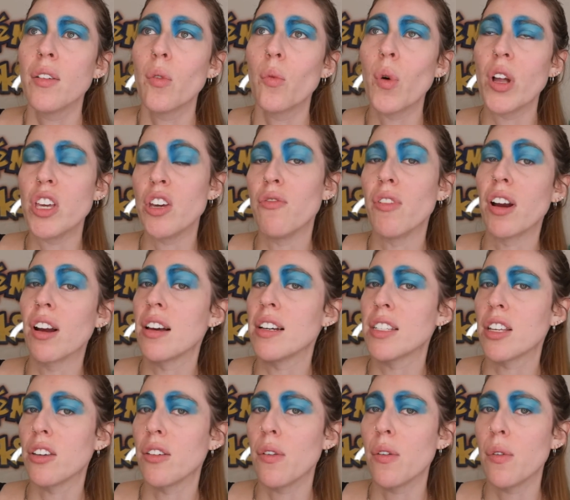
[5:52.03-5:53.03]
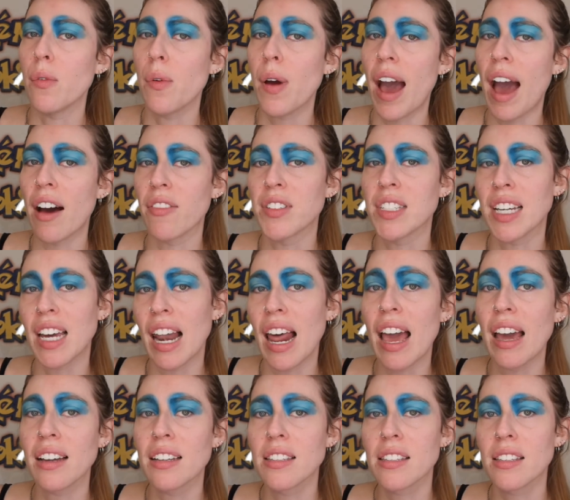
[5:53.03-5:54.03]
when you realise that you have to
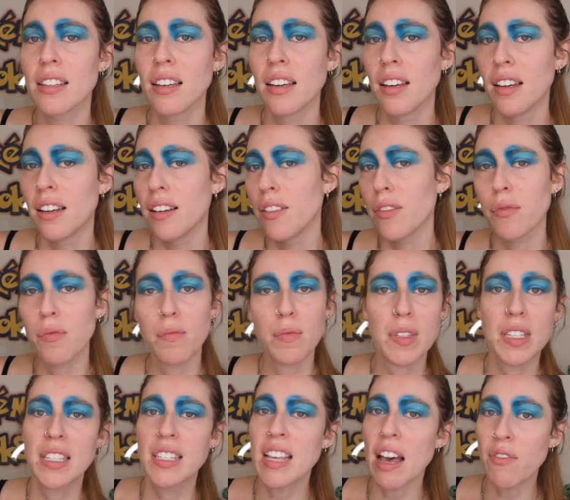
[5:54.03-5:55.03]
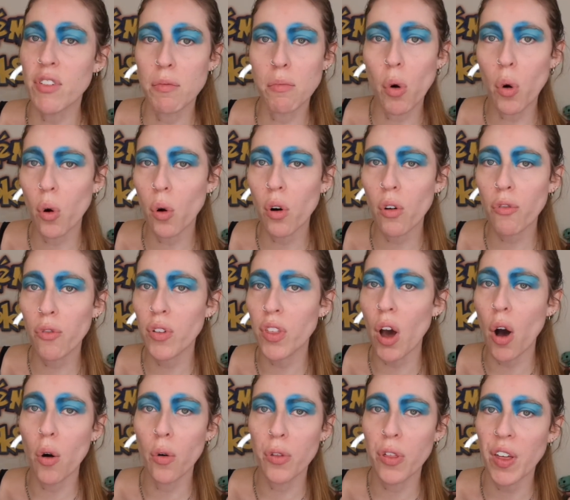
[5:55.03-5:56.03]
collect 7 more for the
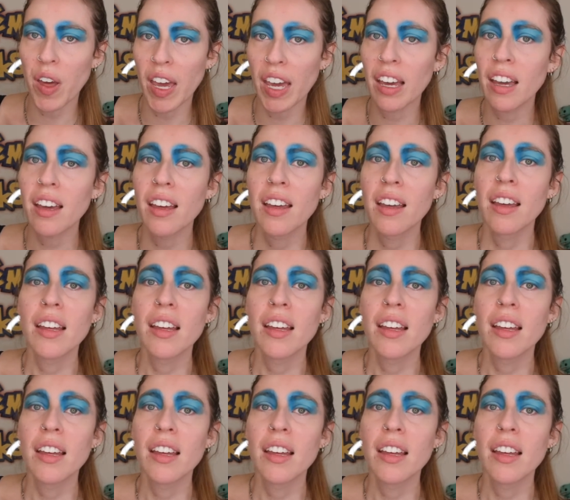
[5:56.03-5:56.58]
whole thing,